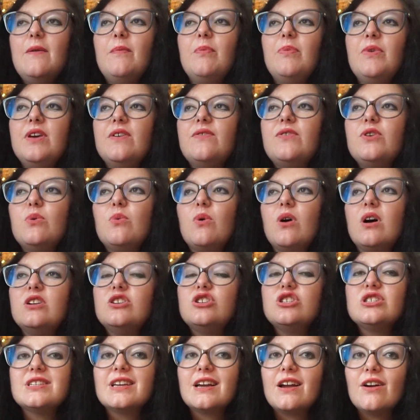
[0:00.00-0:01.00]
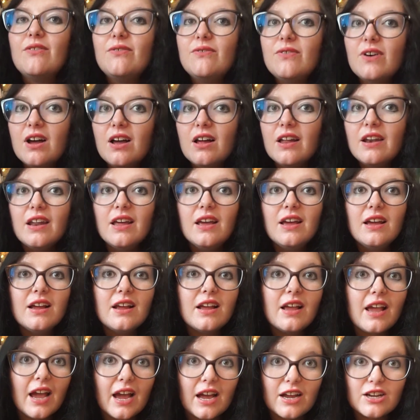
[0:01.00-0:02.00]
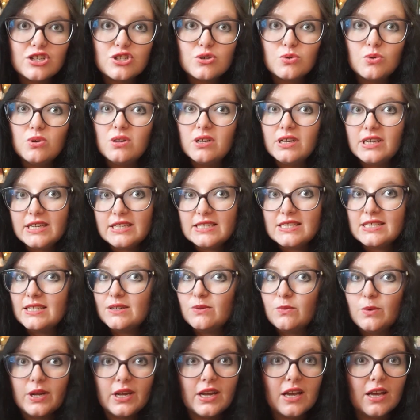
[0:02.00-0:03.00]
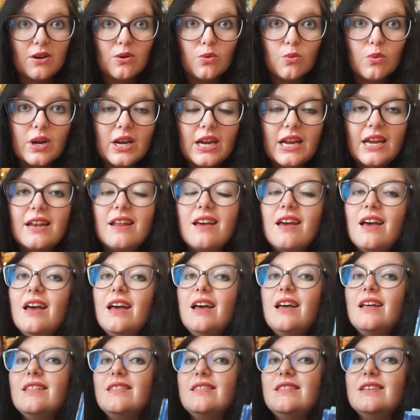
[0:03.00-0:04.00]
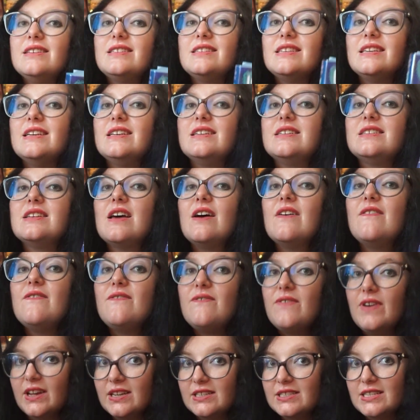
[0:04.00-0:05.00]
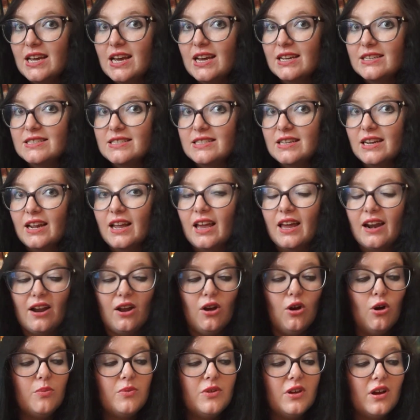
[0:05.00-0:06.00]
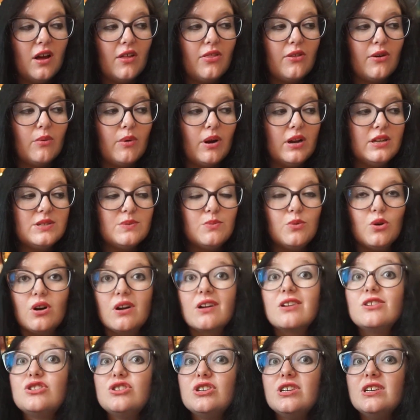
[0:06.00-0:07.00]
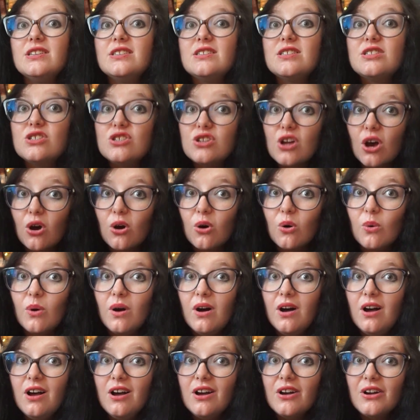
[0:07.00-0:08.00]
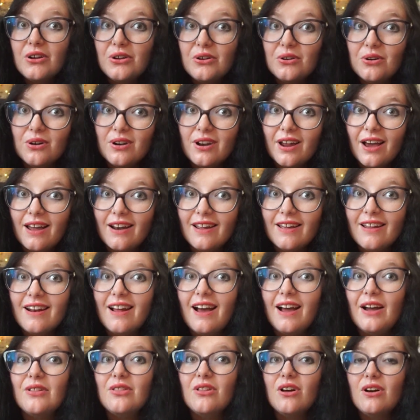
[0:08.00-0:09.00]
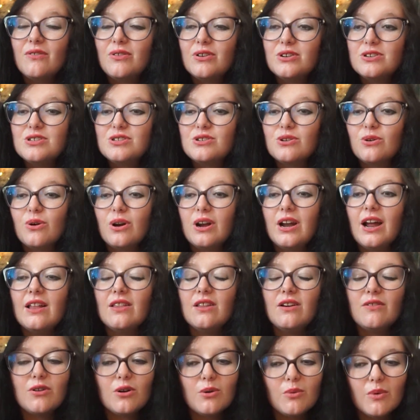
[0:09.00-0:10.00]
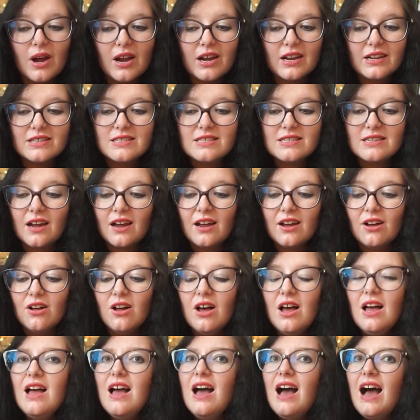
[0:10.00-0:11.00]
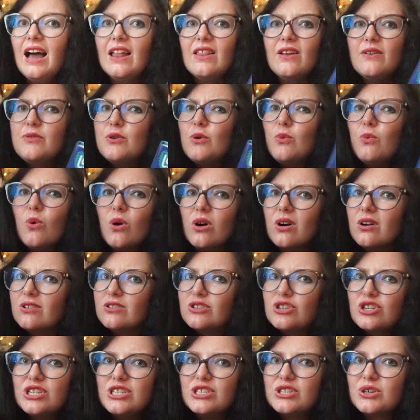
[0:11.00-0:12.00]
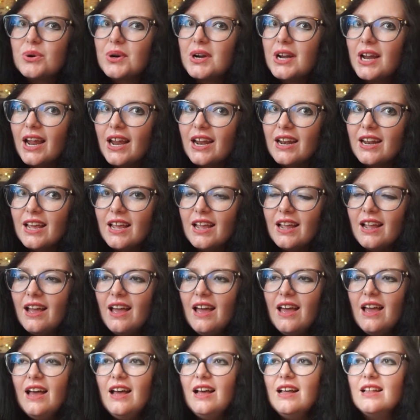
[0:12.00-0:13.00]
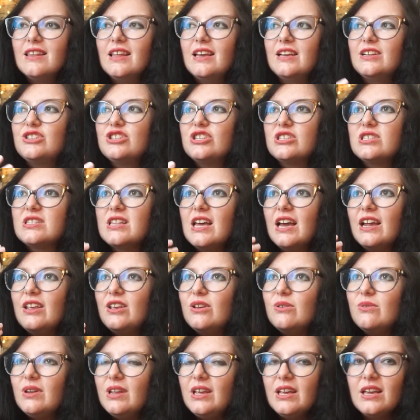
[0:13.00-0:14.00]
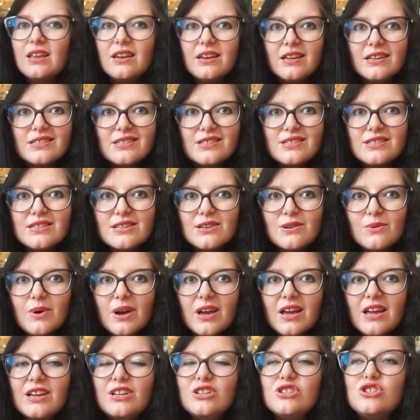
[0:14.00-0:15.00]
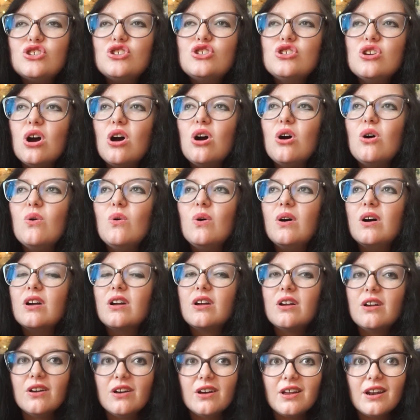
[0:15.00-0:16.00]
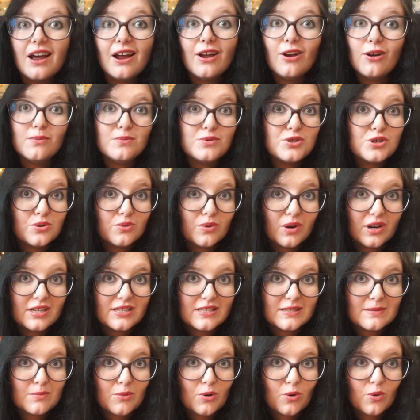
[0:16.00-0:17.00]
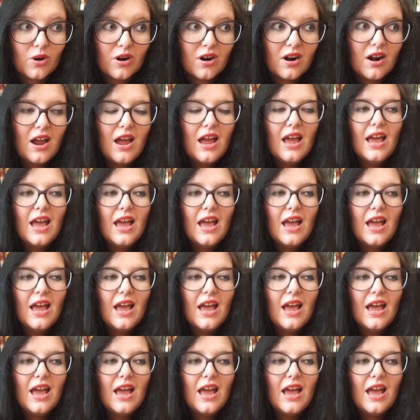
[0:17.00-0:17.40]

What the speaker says: If you want just like a fun, casual, easy weekend read, this is fantastic. And I hope the author writes more because she is so good at it. I love her story. I love her writing style. I love the world she's creating. Like, just that uniqueness to it is so good. I hope she writes more,